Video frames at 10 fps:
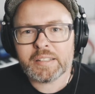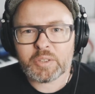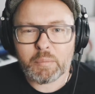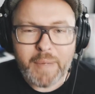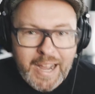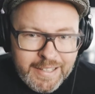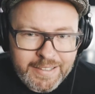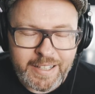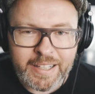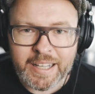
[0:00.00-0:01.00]
So my
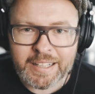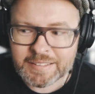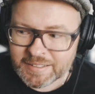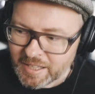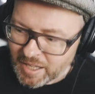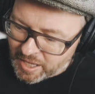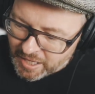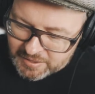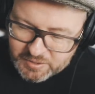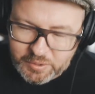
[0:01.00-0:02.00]
thing is,
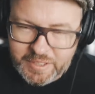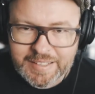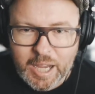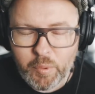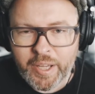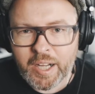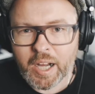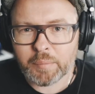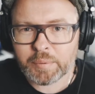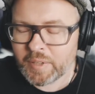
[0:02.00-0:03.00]
as soon as I wake
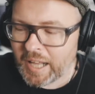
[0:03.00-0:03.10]
up,